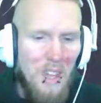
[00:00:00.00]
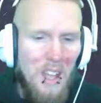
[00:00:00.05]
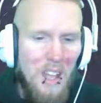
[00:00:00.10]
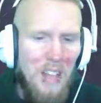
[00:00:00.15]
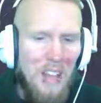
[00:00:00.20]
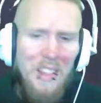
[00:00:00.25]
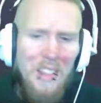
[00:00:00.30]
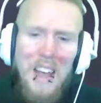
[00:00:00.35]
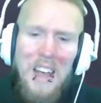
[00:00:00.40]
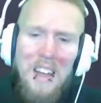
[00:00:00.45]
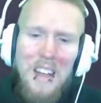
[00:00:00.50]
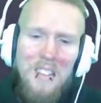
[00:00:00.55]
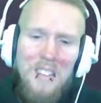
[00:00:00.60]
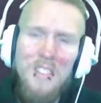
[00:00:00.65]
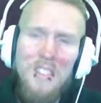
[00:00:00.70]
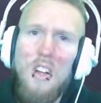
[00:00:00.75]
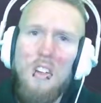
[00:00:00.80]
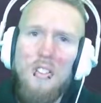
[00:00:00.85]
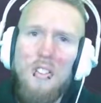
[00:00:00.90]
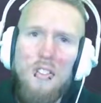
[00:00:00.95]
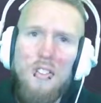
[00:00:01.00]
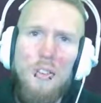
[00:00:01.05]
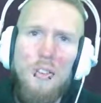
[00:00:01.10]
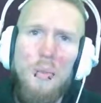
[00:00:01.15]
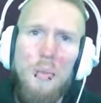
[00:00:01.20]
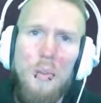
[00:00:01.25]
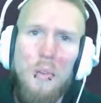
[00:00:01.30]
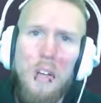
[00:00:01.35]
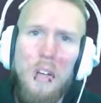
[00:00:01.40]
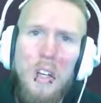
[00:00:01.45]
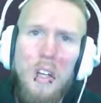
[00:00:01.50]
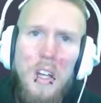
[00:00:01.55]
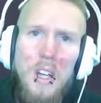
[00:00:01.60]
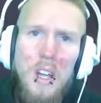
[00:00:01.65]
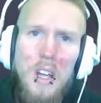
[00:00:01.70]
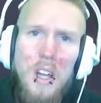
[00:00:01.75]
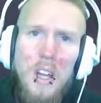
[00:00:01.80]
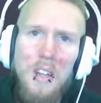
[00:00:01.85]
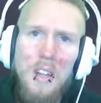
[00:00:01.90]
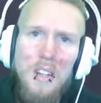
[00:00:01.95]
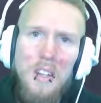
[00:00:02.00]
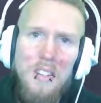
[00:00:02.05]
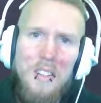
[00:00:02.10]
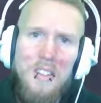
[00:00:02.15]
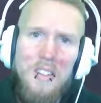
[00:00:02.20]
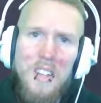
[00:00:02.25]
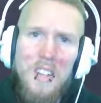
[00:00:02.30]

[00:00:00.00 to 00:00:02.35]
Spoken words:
And that's not true, because